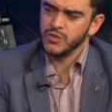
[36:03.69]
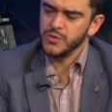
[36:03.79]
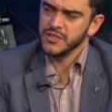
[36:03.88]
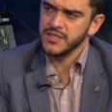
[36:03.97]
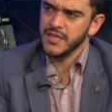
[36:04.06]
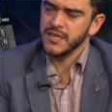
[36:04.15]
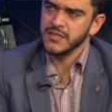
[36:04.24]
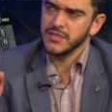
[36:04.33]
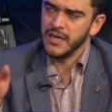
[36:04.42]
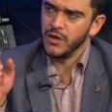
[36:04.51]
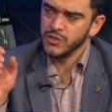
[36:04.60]
So what you're saying
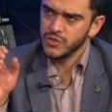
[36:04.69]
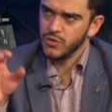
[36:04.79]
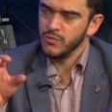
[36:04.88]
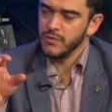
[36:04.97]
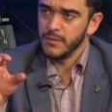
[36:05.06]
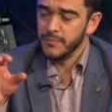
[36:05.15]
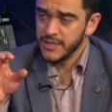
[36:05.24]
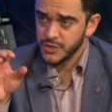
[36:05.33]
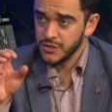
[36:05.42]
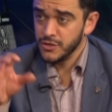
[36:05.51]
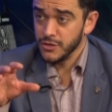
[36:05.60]
is, also make
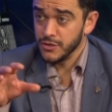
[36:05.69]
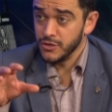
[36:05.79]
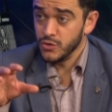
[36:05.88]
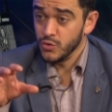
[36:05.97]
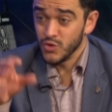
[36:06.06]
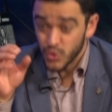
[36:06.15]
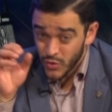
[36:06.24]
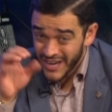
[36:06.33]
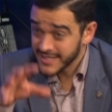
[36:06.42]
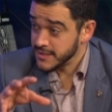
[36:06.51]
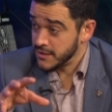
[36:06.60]
sure you
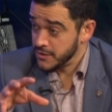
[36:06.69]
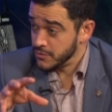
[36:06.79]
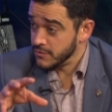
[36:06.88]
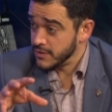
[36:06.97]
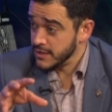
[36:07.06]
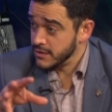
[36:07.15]
execute, right?